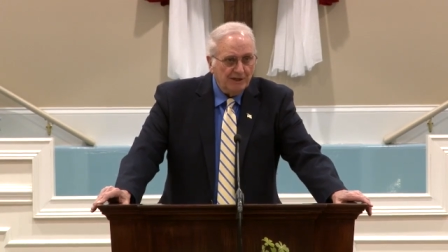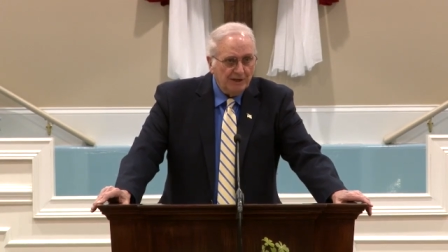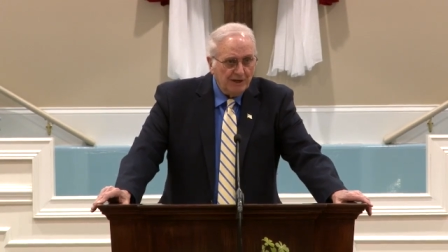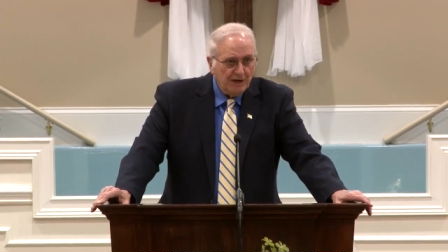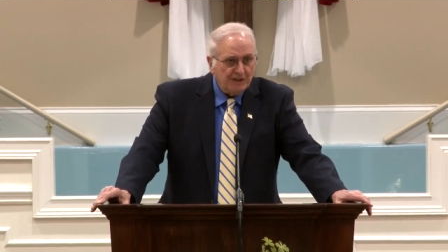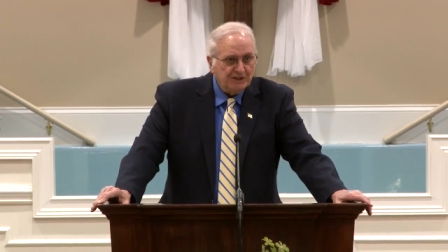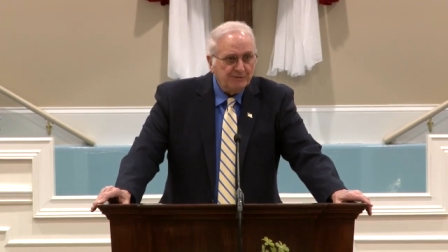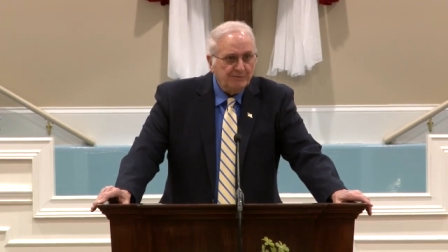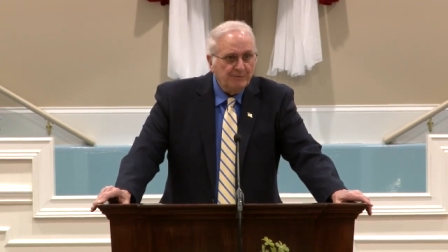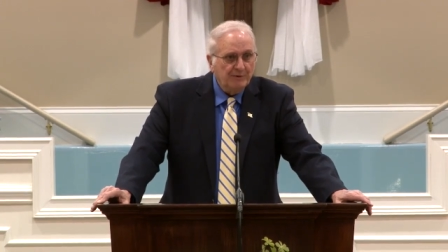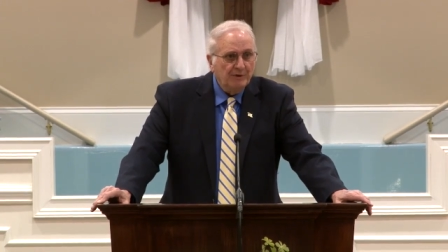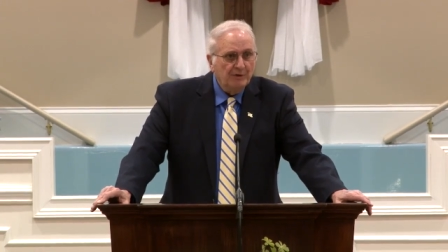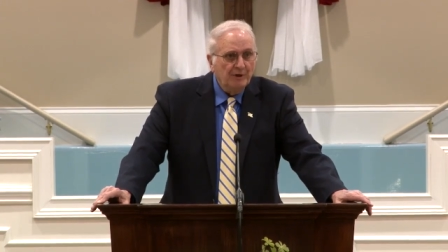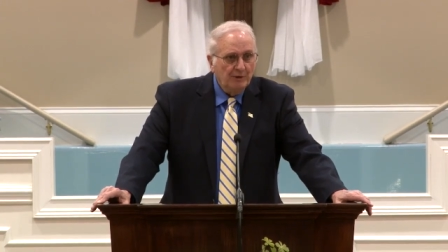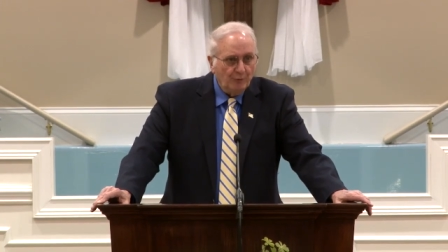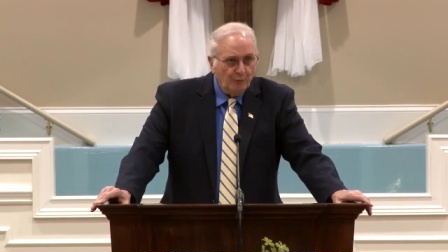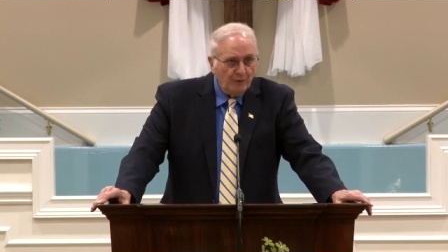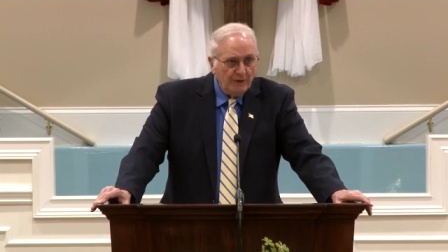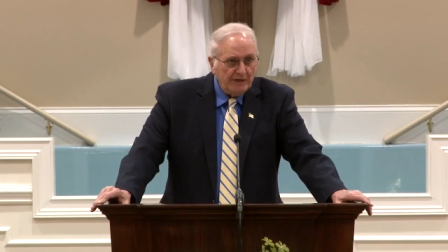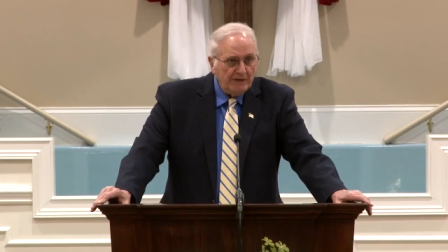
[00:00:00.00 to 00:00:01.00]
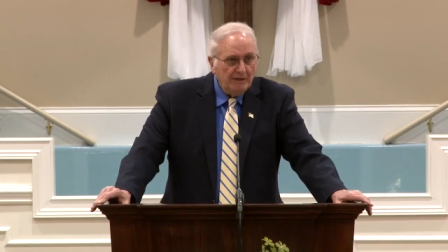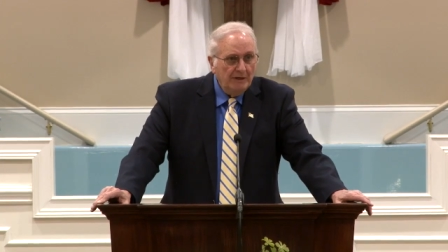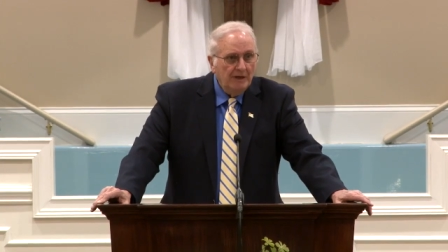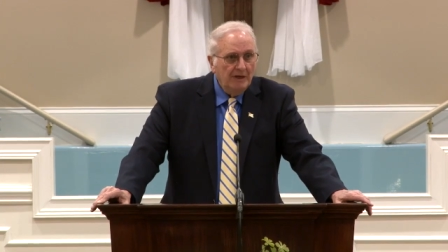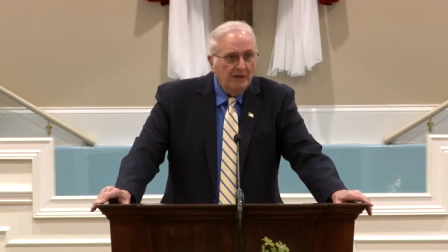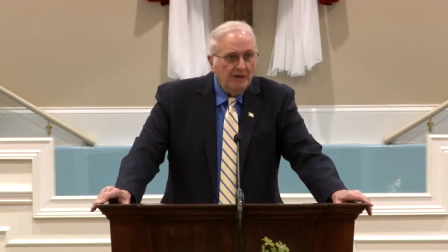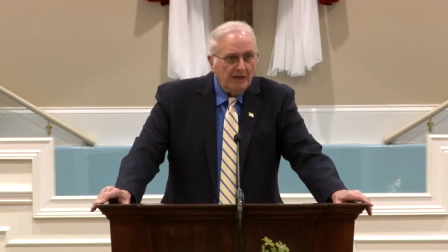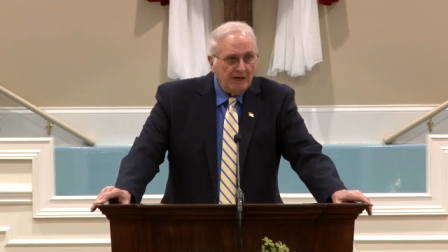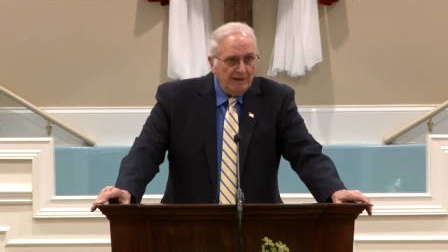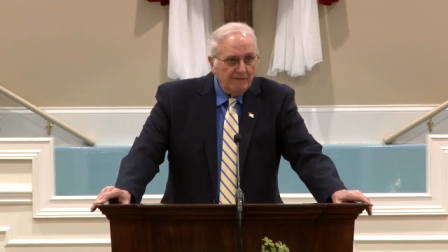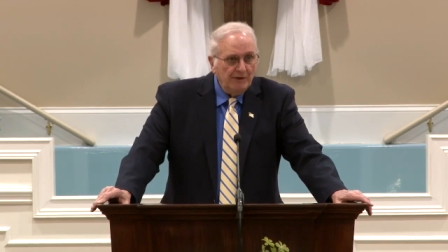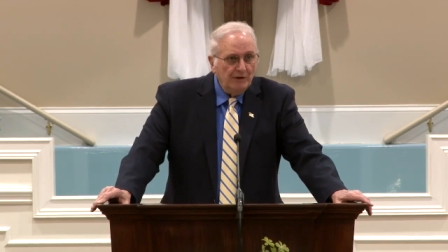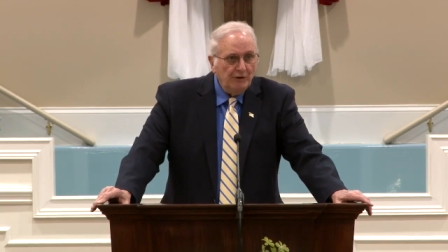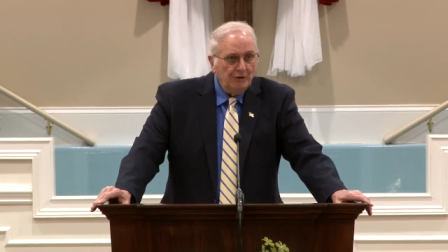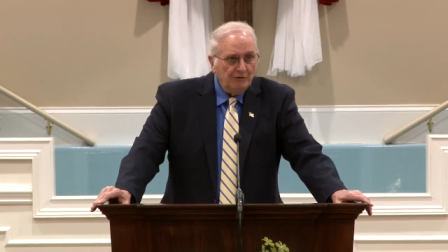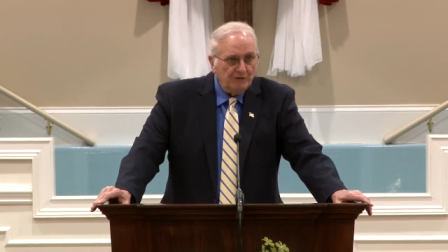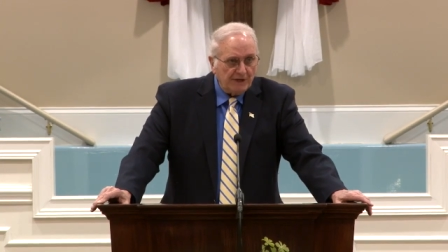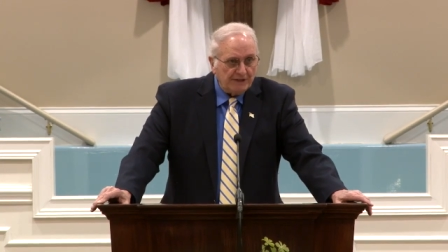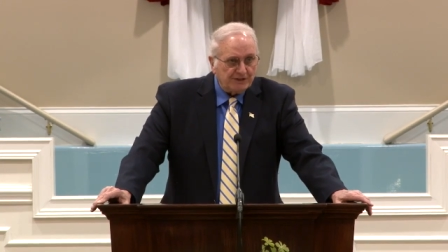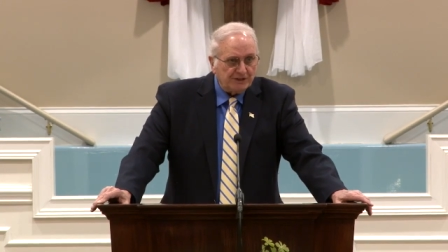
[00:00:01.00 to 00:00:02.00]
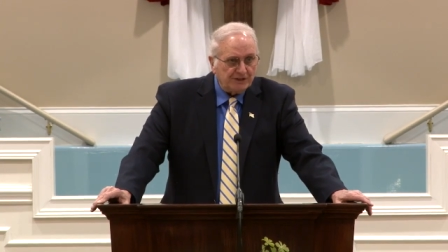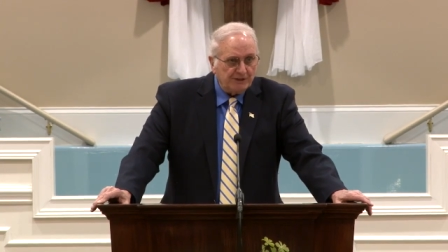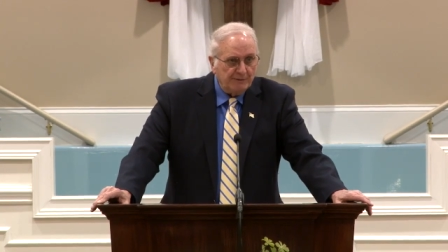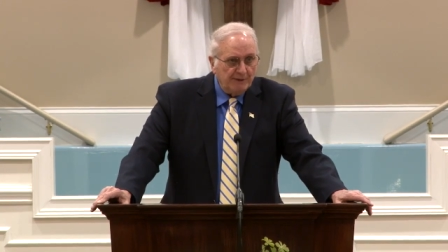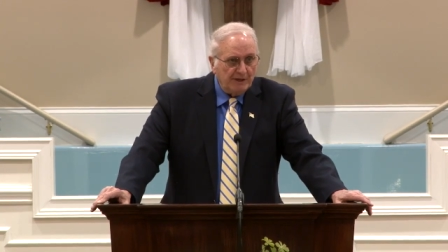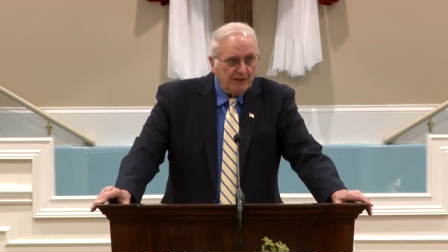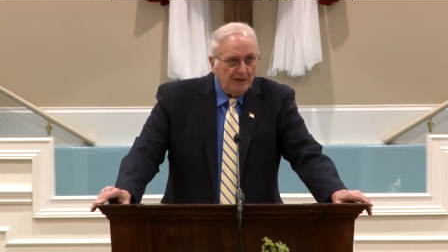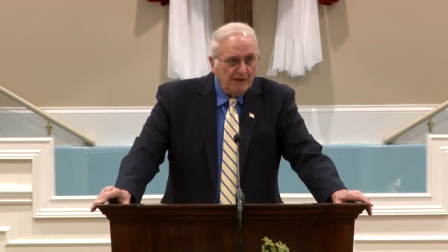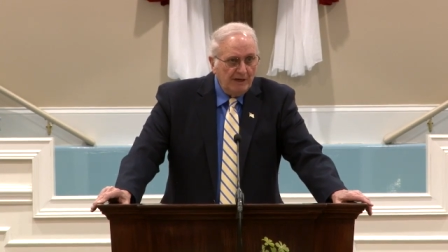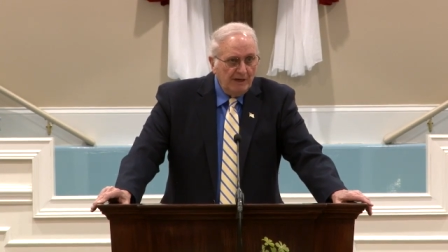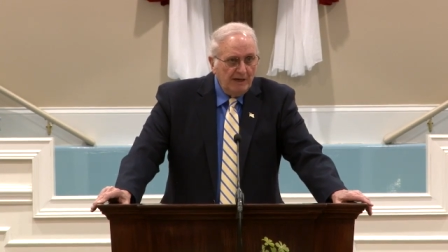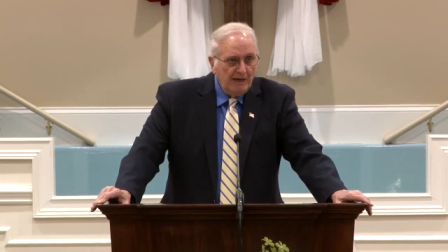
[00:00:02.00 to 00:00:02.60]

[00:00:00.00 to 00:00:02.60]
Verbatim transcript: gospel written in the New Testament